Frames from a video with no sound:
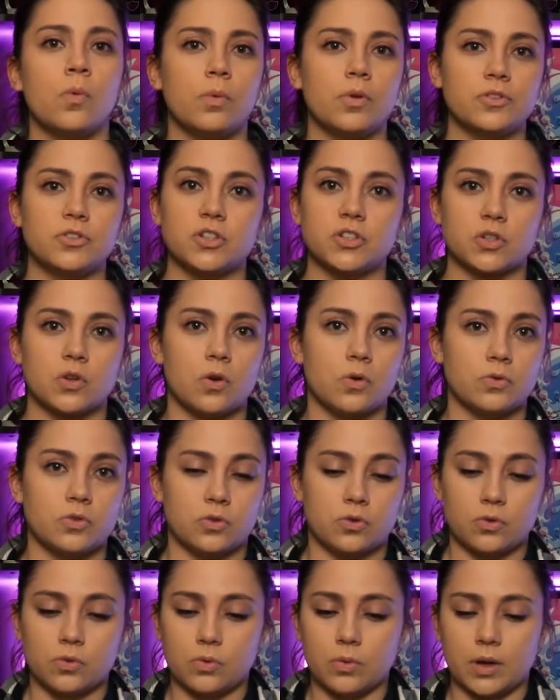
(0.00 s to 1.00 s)
will just go
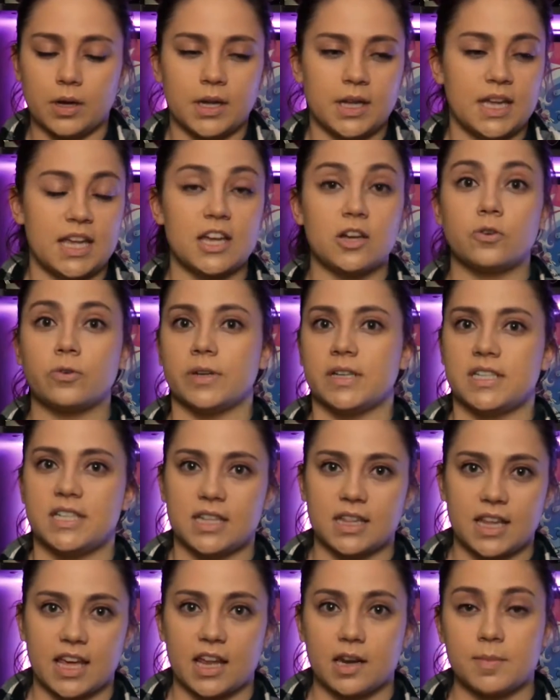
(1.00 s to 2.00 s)
to
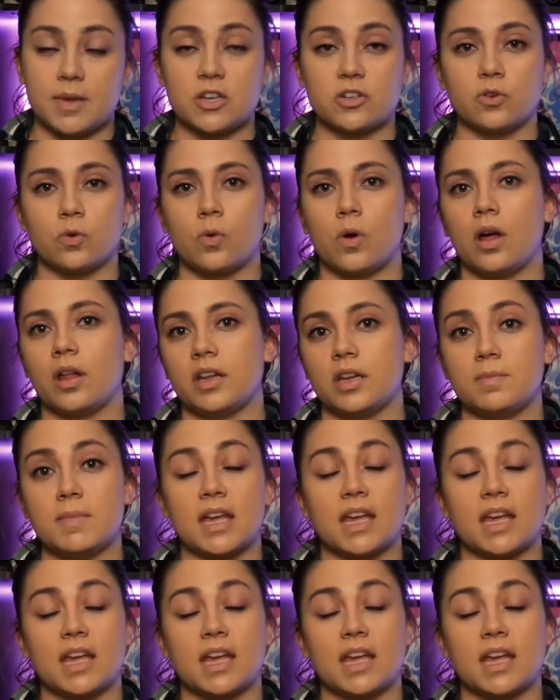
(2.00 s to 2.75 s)
increasing the animation quality,